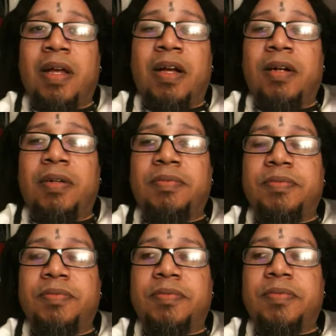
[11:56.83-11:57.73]
Um,
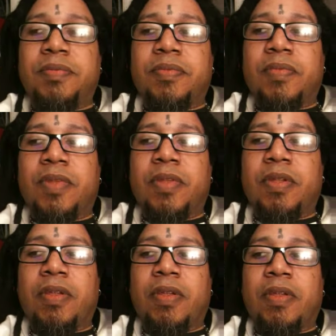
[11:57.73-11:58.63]

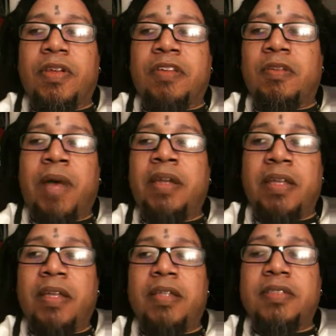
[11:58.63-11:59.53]
because of my
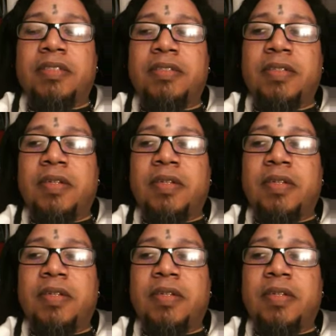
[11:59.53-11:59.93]
dealings,